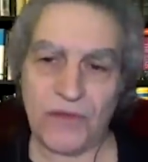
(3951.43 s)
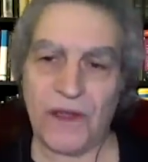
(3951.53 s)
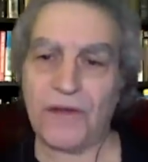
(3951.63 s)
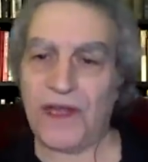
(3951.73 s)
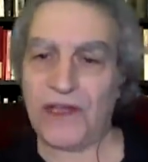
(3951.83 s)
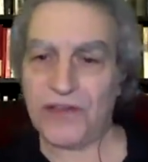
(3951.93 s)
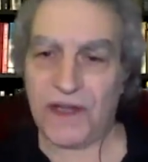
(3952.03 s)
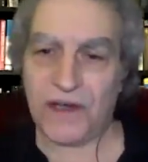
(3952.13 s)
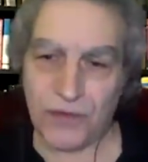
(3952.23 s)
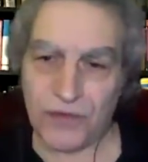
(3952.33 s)
The other agent
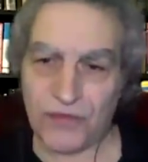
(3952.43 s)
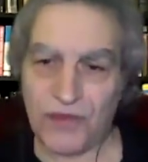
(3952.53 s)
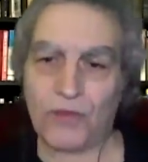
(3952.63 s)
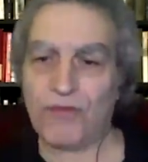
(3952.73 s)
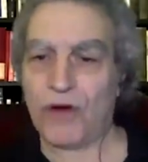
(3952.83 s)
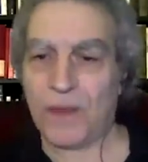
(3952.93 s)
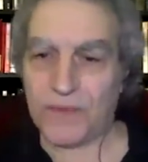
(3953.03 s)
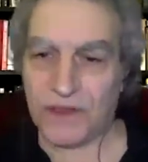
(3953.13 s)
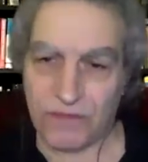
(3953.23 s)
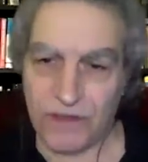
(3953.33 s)
then took his notes, wrote up
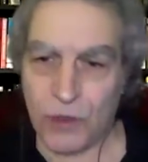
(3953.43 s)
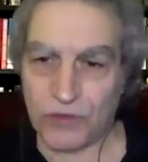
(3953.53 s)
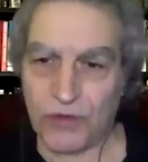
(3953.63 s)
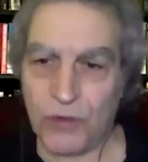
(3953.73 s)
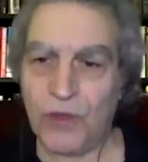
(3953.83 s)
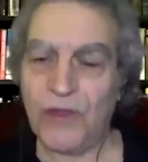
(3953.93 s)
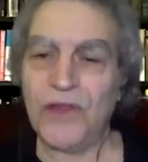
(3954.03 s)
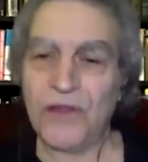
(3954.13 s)
the 302,